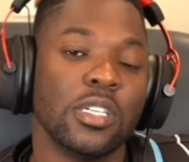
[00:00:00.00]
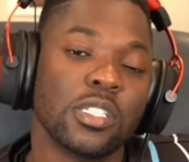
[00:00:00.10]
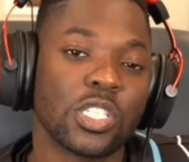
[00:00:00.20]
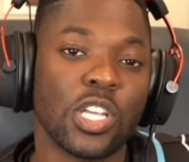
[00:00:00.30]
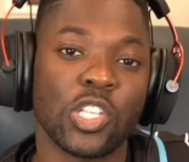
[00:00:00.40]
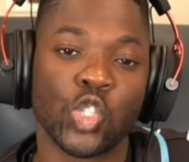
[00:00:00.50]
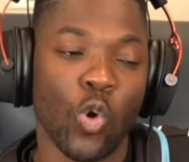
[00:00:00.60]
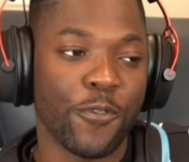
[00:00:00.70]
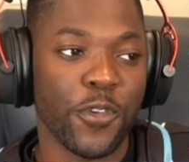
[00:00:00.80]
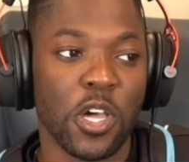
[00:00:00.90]
It's another
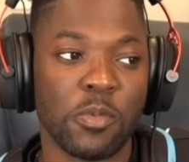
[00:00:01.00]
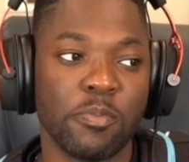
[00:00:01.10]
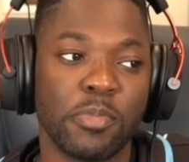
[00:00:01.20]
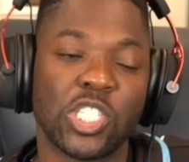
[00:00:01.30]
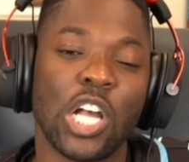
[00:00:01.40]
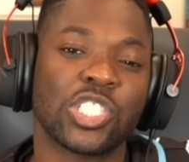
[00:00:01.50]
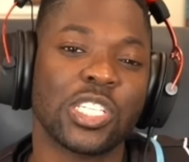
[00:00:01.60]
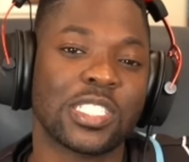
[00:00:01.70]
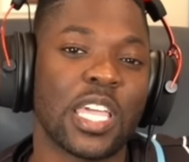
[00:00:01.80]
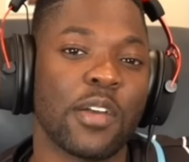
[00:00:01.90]
short film, but y'all
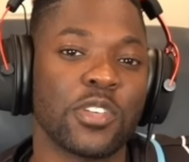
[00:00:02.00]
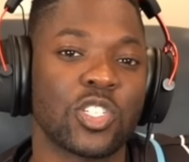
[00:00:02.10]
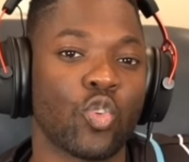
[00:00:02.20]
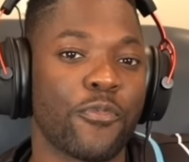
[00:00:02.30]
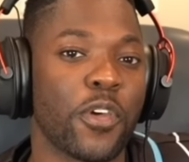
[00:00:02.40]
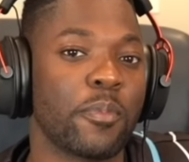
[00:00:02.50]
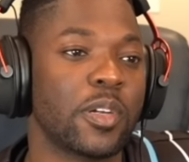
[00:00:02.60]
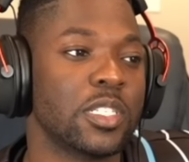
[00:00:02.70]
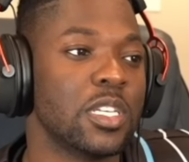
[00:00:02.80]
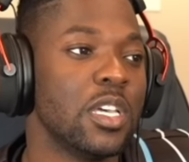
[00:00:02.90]
shouldn't think of it as a short film
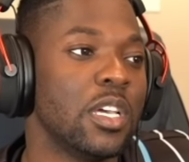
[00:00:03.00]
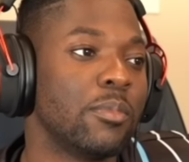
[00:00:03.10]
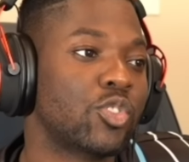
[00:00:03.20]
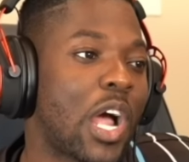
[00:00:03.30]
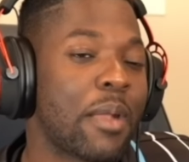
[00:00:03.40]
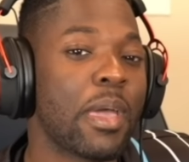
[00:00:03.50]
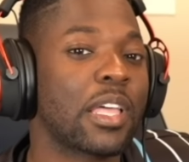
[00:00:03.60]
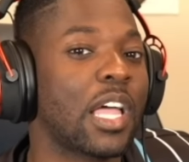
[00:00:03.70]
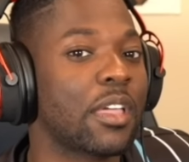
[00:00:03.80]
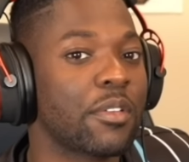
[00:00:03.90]
because trying to make
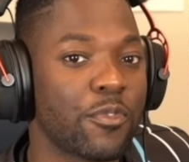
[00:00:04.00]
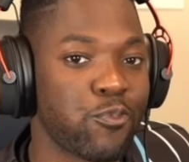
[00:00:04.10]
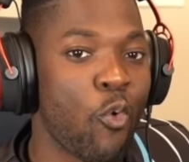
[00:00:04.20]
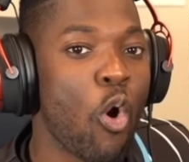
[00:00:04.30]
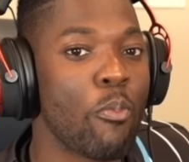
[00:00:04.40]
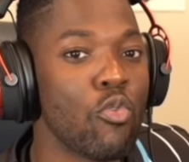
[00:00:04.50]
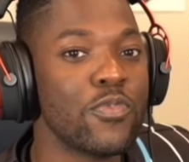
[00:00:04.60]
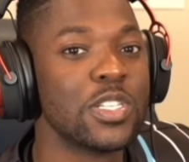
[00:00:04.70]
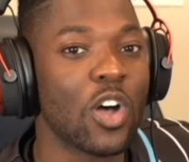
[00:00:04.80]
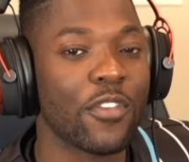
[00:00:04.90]
like 4
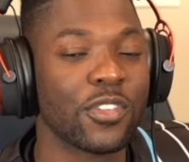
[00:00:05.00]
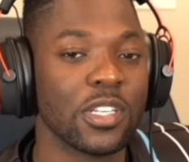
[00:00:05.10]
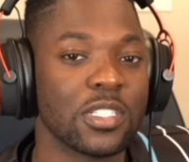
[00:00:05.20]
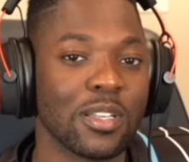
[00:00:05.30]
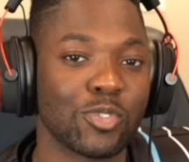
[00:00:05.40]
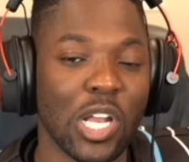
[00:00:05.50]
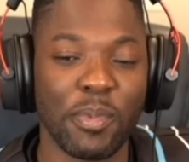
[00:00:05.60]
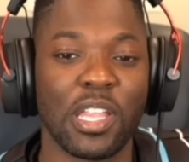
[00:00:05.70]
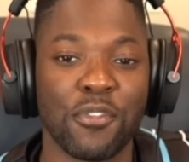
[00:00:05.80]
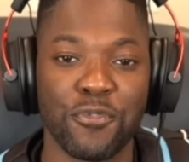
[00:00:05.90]
movies off this. I'm trying to
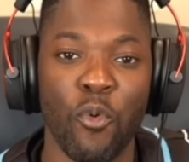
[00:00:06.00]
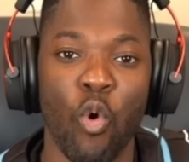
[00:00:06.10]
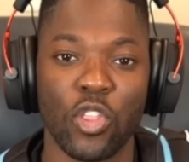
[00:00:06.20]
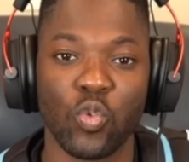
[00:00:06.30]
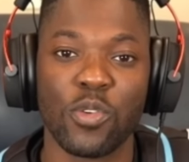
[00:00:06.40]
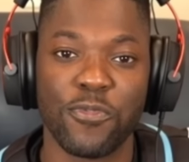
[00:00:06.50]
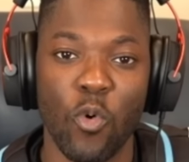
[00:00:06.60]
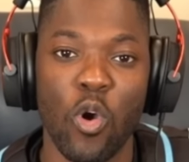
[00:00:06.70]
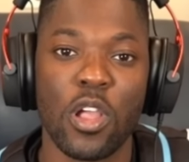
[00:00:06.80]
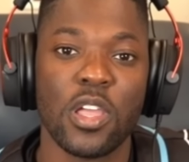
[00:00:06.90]
make like 4, 3,
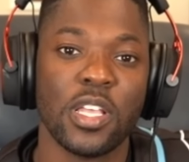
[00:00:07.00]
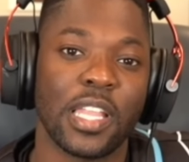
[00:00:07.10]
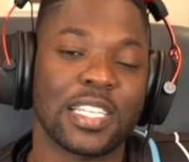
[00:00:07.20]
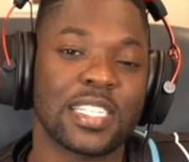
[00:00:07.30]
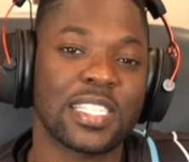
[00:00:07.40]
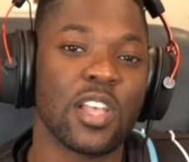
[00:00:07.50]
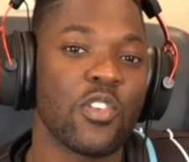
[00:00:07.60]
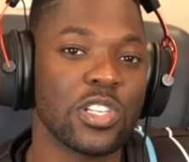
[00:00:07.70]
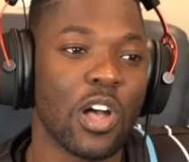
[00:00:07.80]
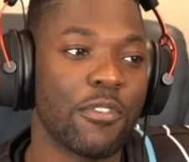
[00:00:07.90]
4, like a
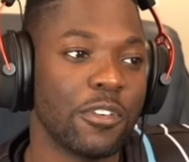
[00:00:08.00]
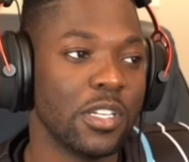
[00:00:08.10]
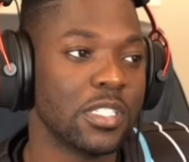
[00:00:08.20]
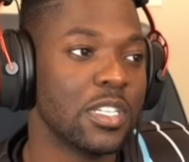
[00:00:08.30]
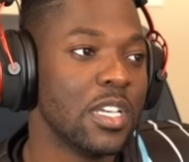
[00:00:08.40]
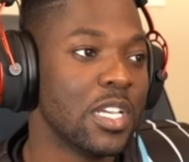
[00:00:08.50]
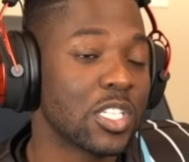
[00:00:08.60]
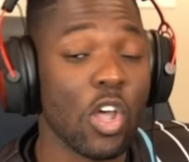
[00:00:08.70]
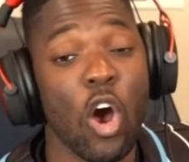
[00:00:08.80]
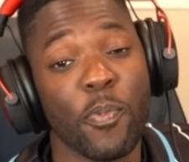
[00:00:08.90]
series off of this.
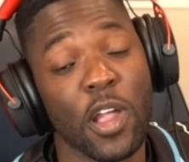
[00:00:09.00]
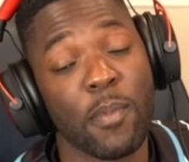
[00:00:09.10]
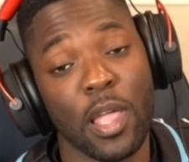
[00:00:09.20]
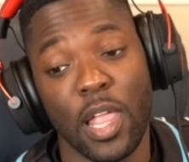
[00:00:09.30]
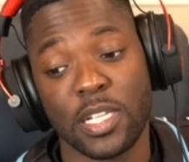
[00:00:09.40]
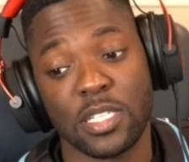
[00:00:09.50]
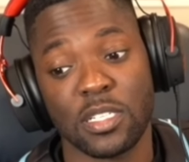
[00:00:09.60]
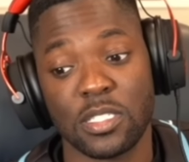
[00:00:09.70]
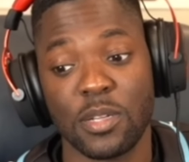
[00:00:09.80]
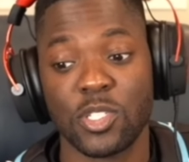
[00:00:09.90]
So I hope everybody likes it and
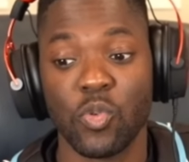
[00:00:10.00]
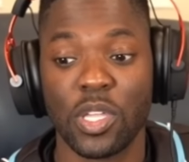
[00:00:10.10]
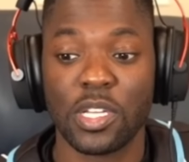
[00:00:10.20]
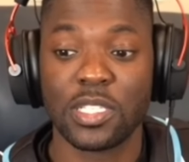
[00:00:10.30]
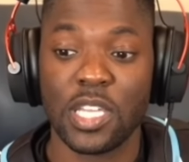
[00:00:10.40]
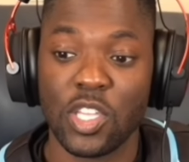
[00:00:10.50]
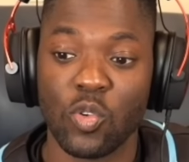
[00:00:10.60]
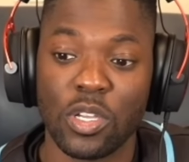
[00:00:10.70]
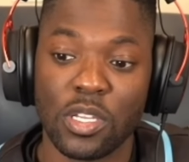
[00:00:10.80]
stuff so we can continue it.